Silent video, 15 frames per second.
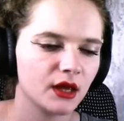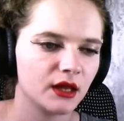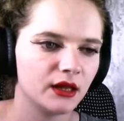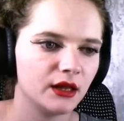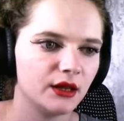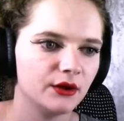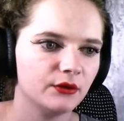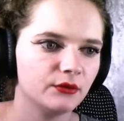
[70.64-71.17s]

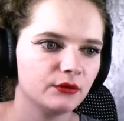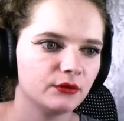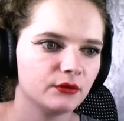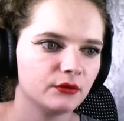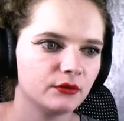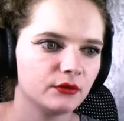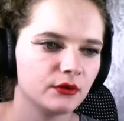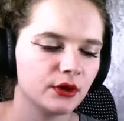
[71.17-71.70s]
Hello? Are
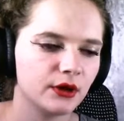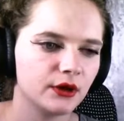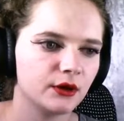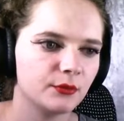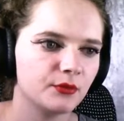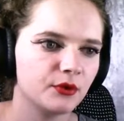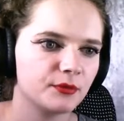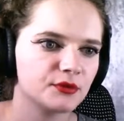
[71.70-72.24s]
you
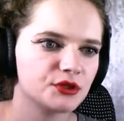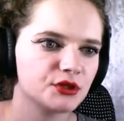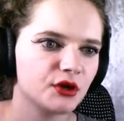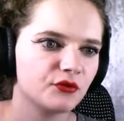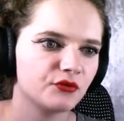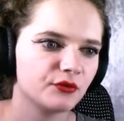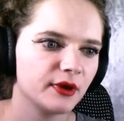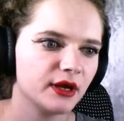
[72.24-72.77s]
gonna put up a
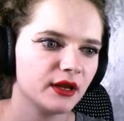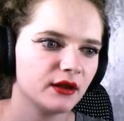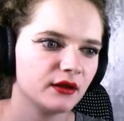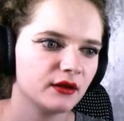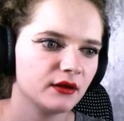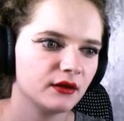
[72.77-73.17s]
show for me?